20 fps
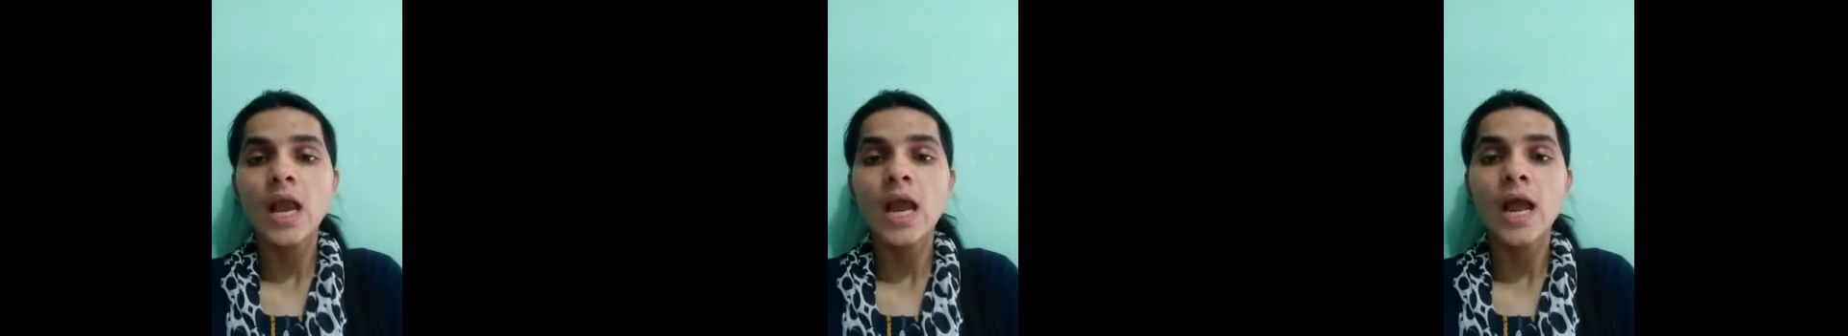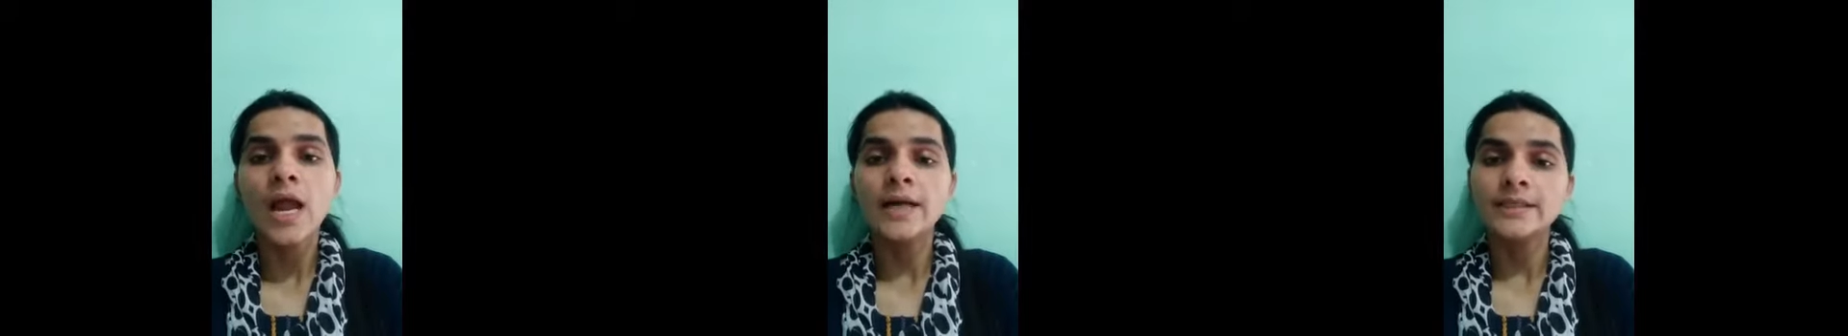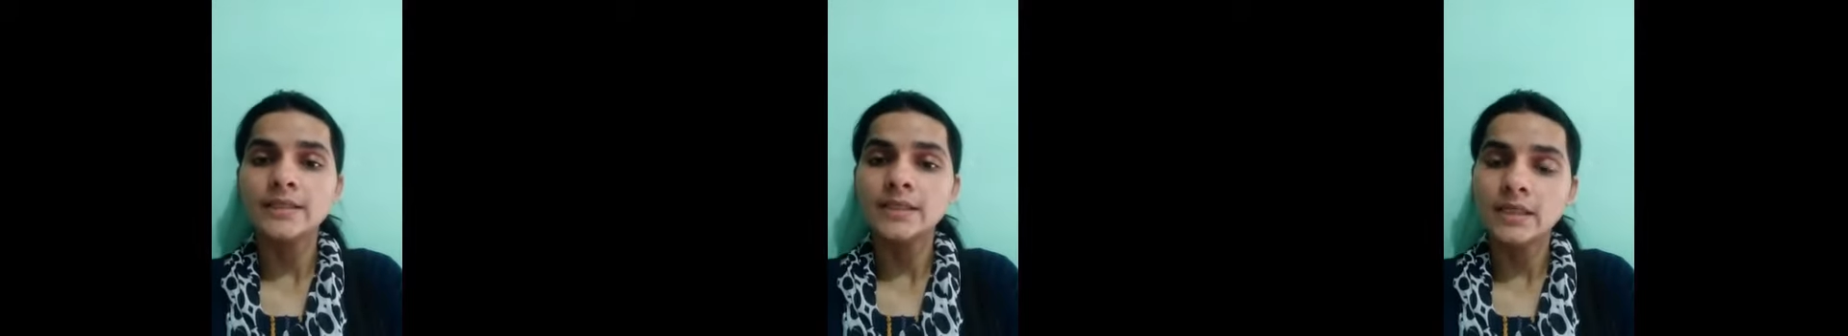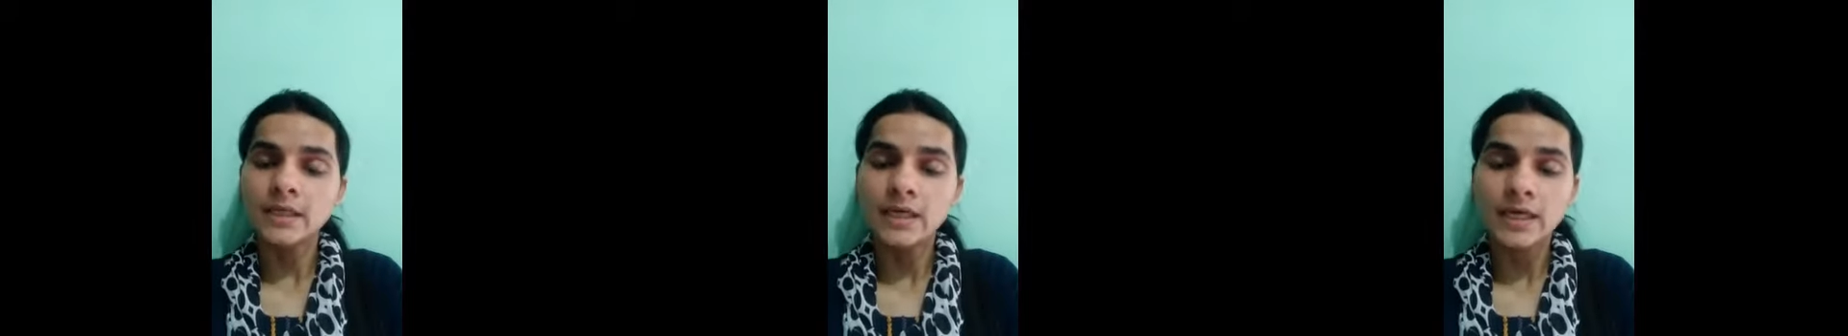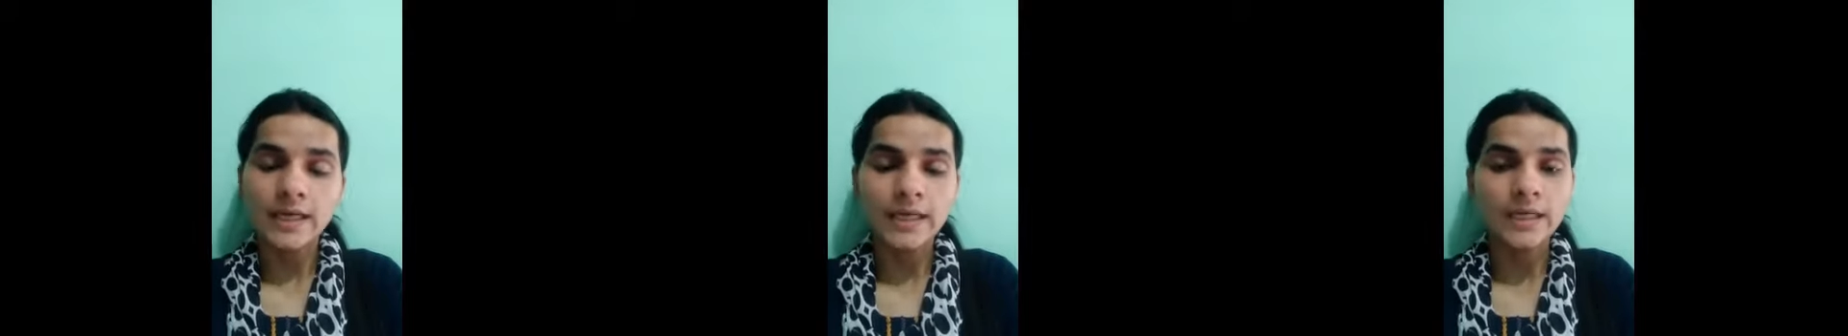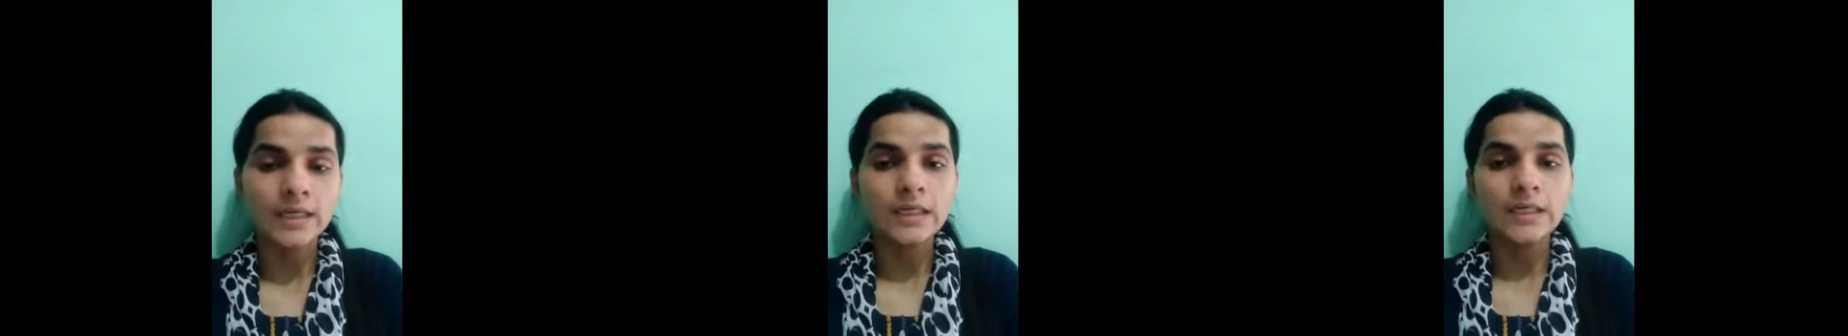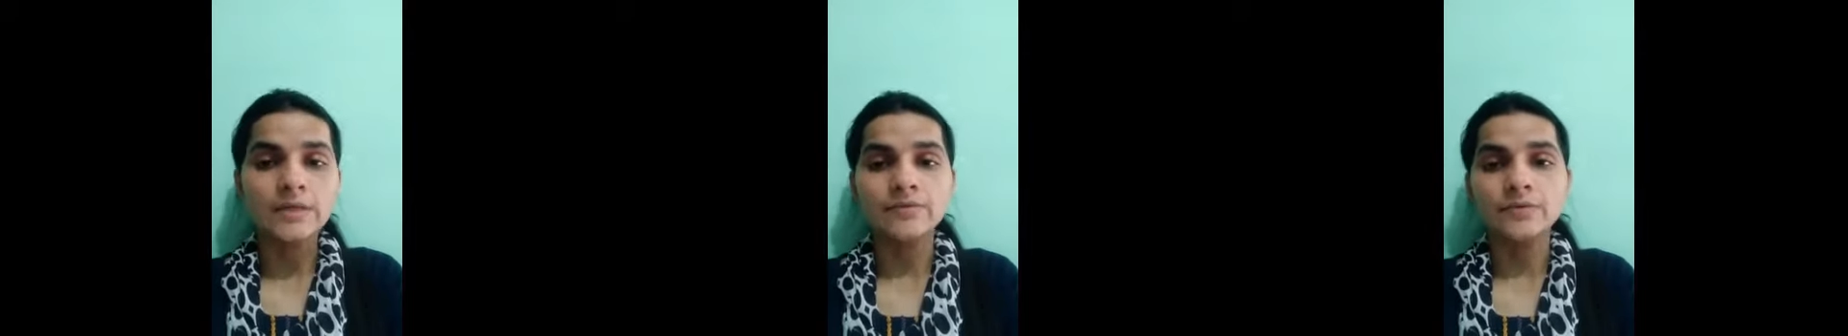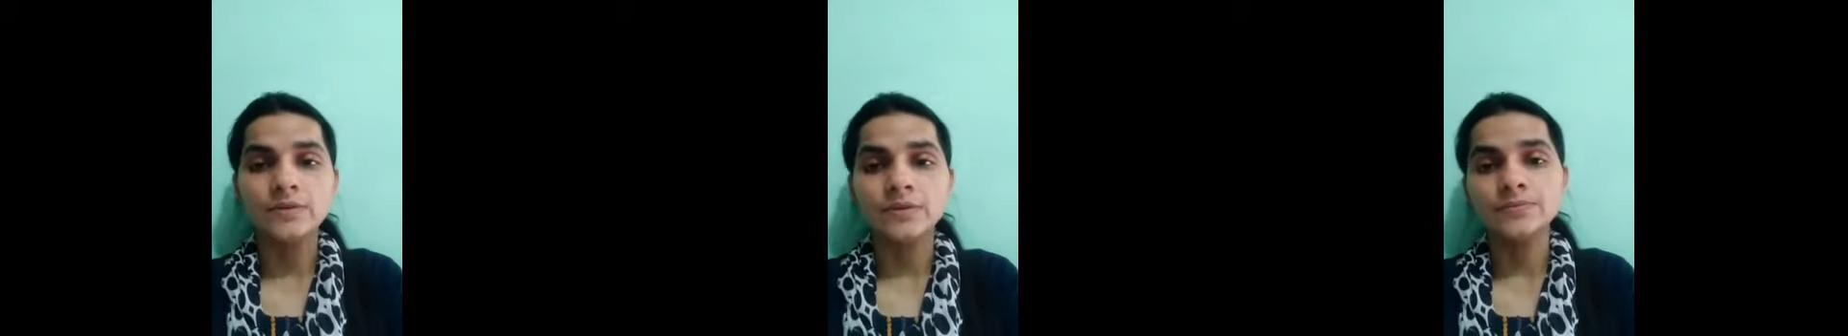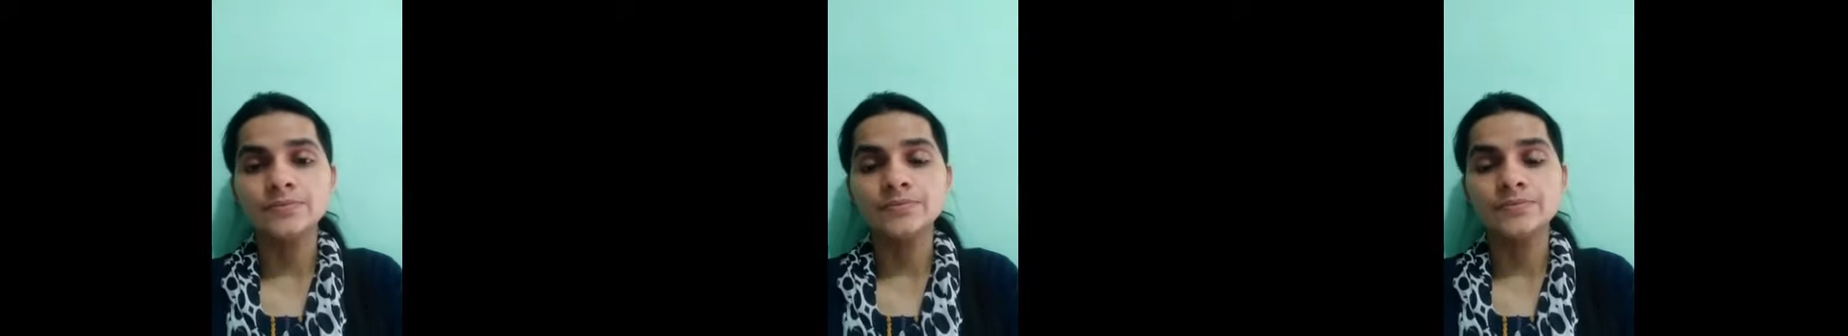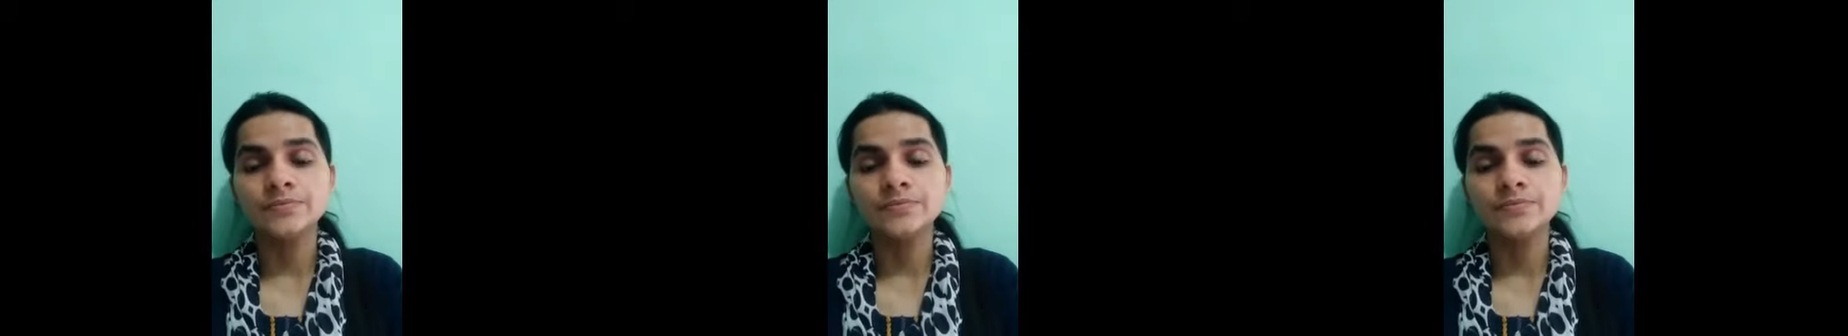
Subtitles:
at the higher level.